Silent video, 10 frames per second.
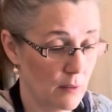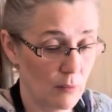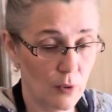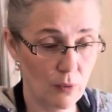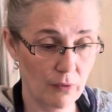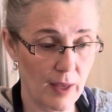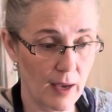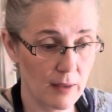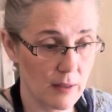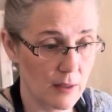Move
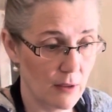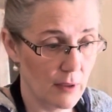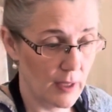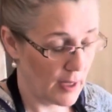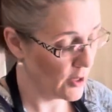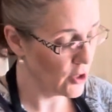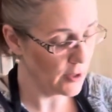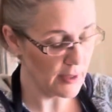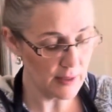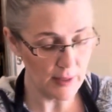that so you can
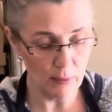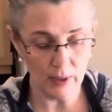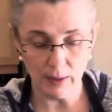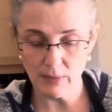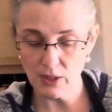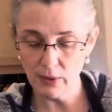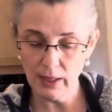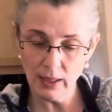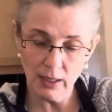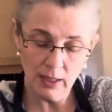actually see what I'm
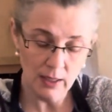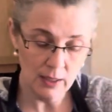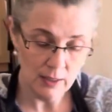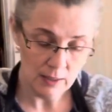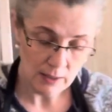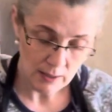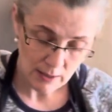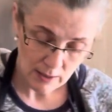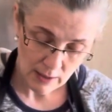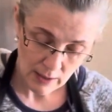doing.
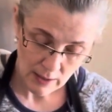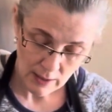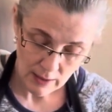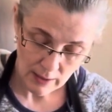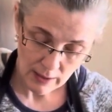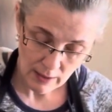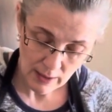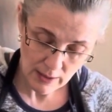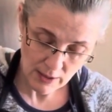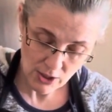And I
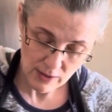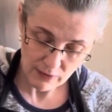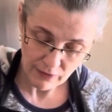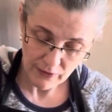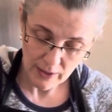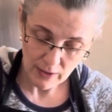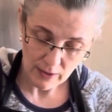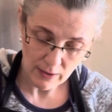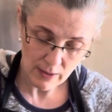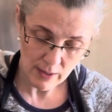kind of just
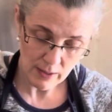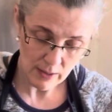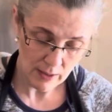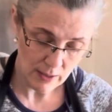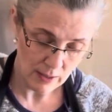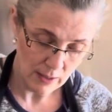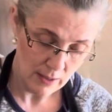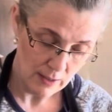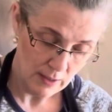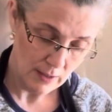fill
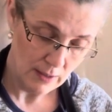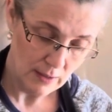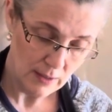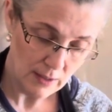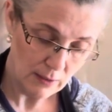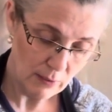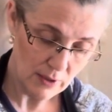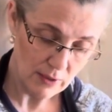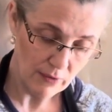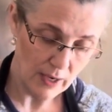till we're
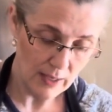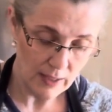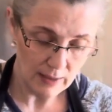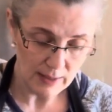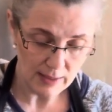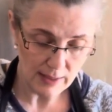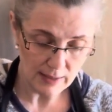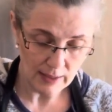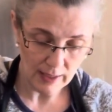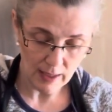dividing the
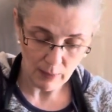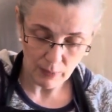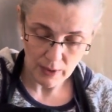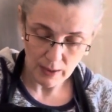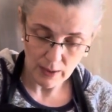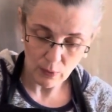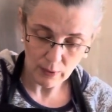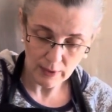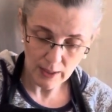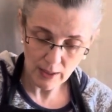seasoning up
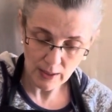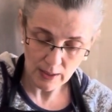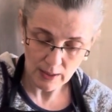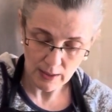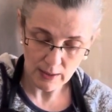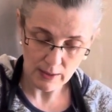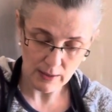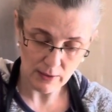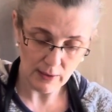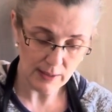equally.
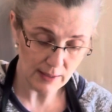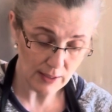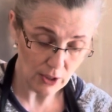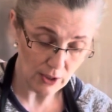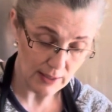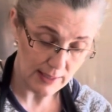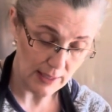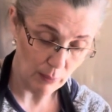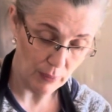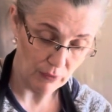So this is a good
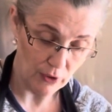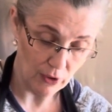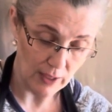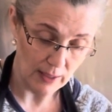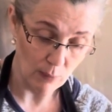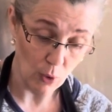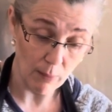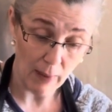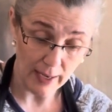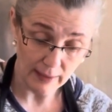tip if you're getting more
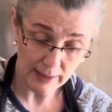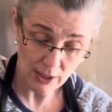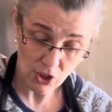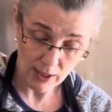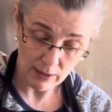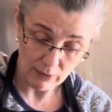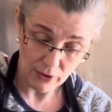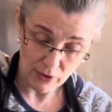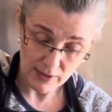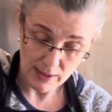mileage out of
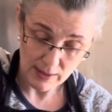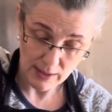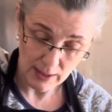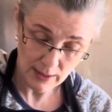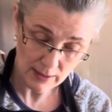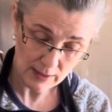your seasonings.